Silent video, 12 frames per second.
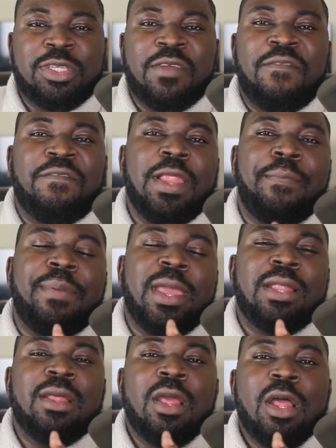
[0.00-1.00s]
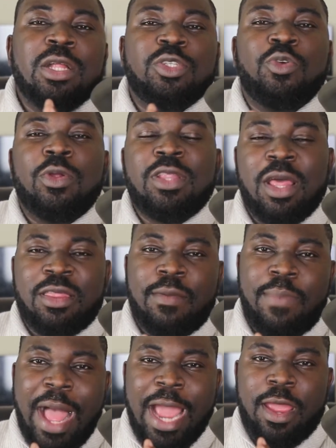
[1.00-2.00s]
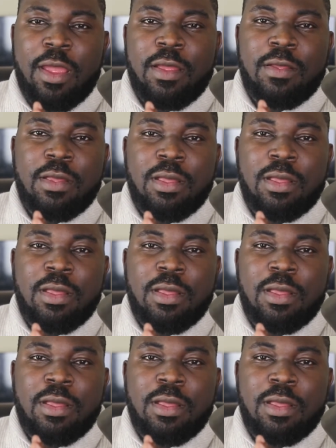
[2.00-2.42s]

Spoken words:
to flip it to another buyer.